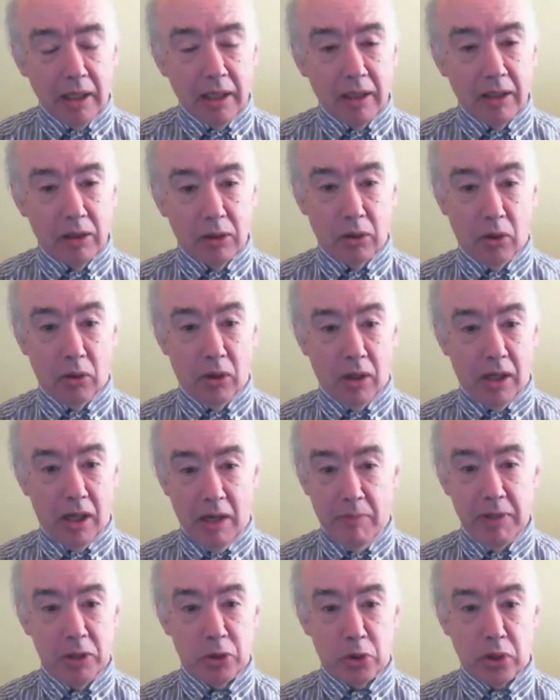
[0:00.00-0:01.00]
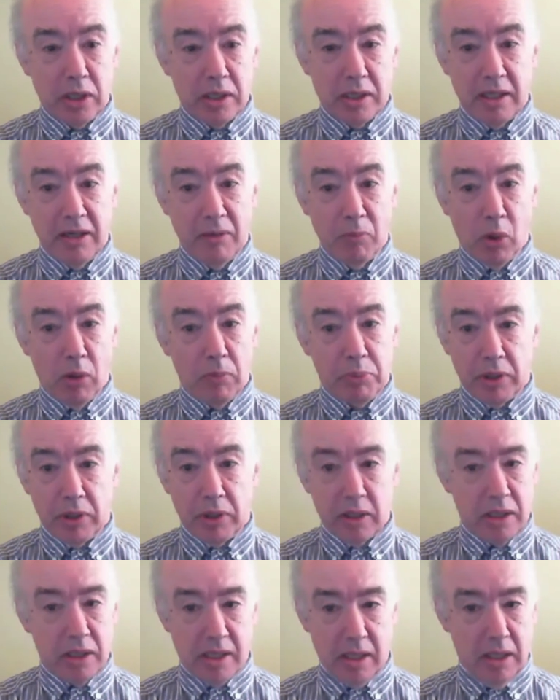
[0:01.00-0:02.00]
or I'm interested in what
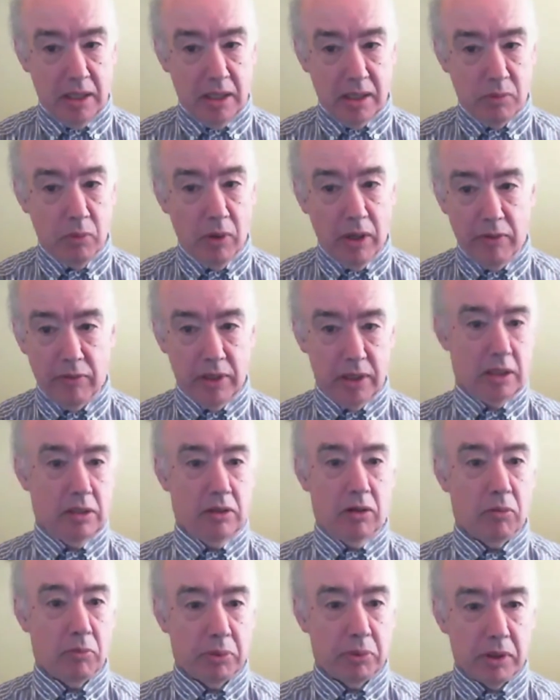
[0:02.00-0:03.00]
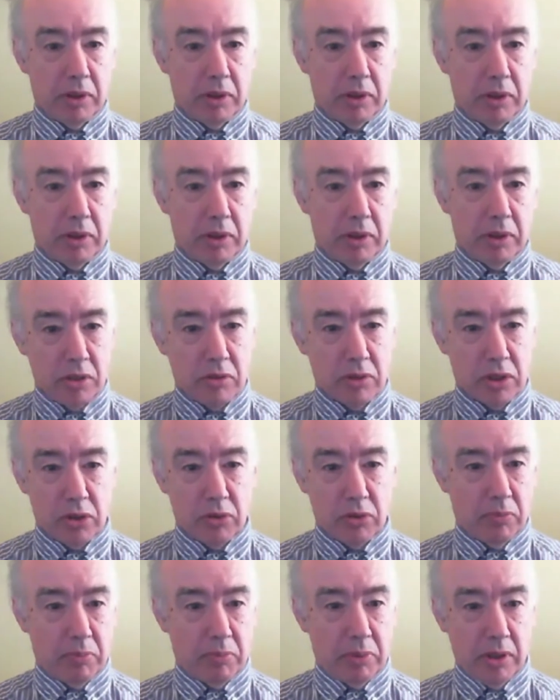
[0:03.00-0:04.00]
price it is, whether it's a long priced horse or a
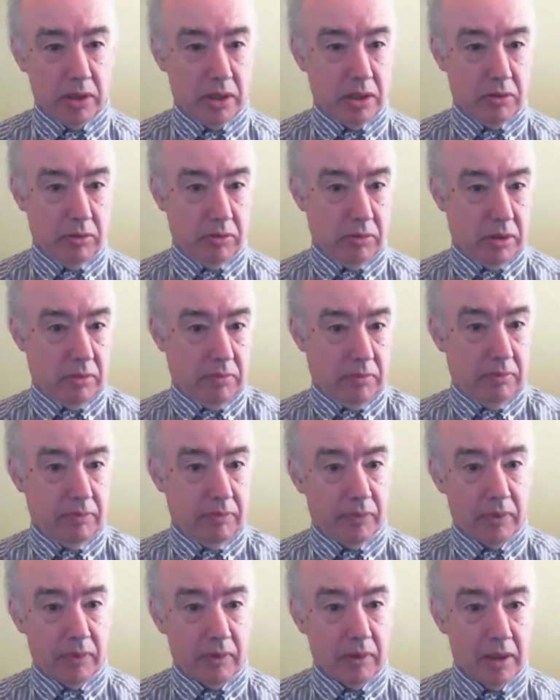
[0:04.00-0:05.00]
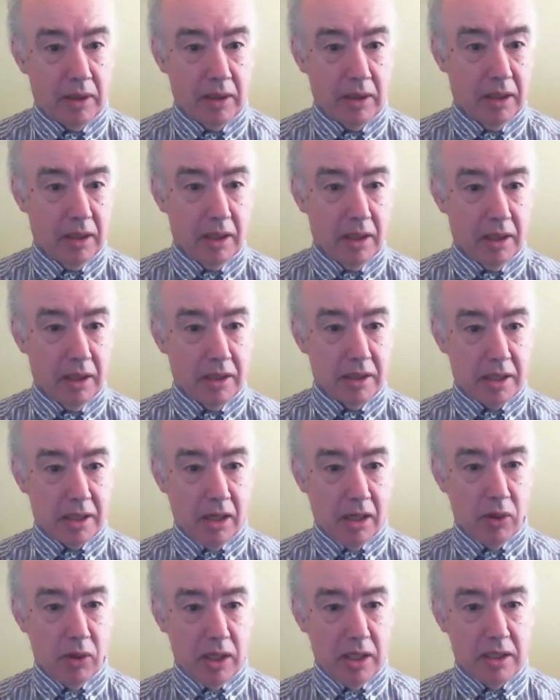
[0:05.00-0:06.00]
short priced horse.
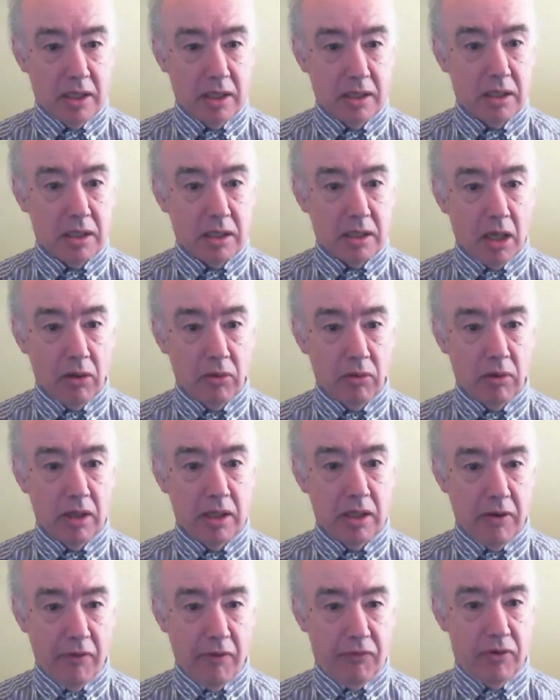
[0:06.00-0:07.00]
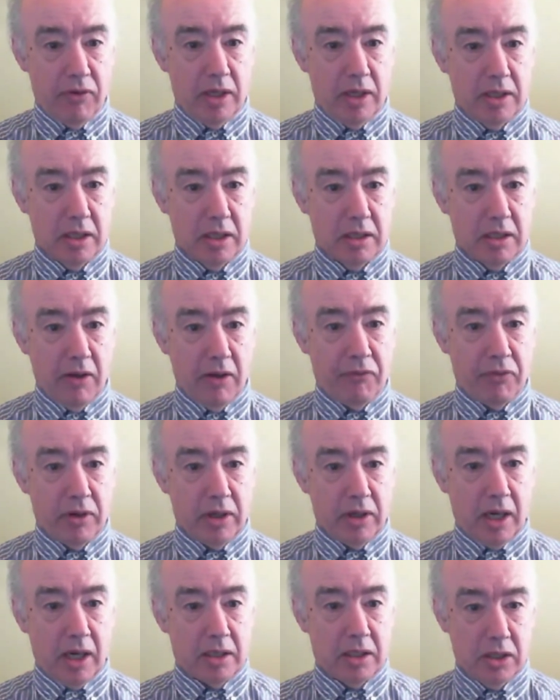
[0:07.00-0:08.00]
So it's a totally different, it's a different
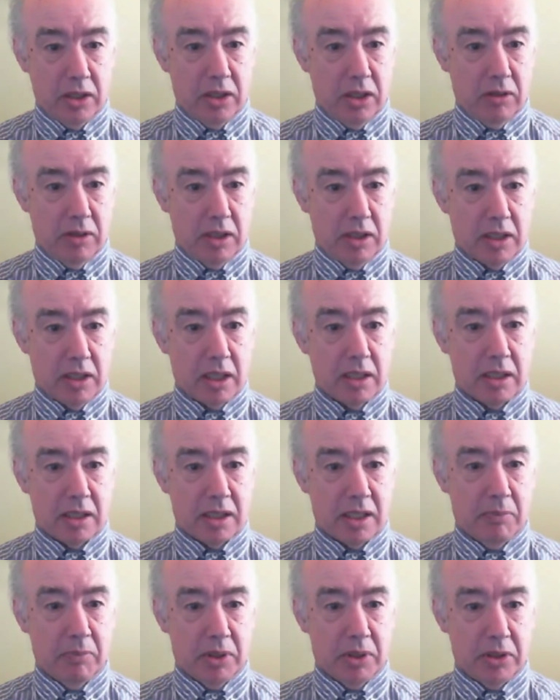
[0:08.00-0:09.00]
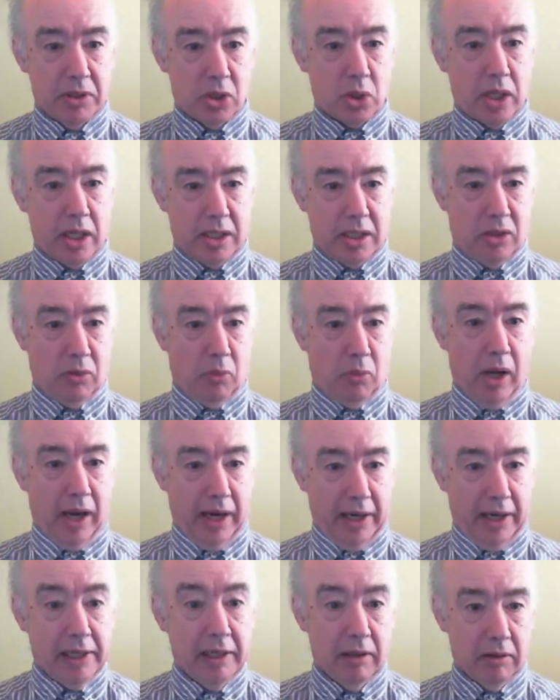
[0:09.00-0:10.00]
attitude. It takes some of the stress
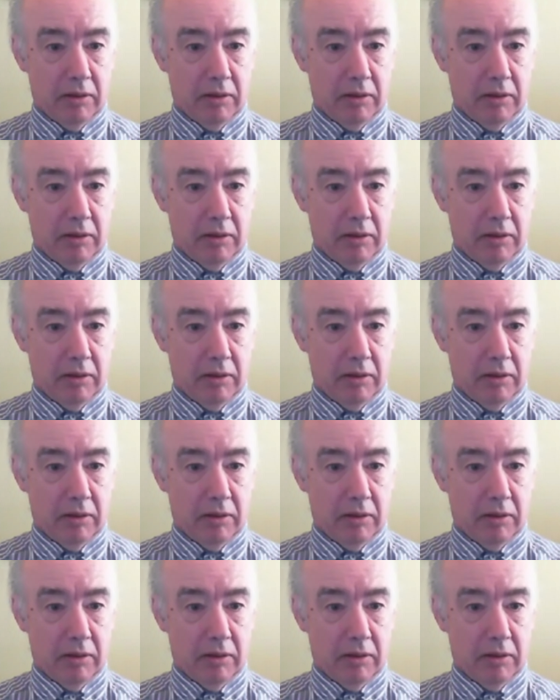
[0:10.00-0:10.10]
away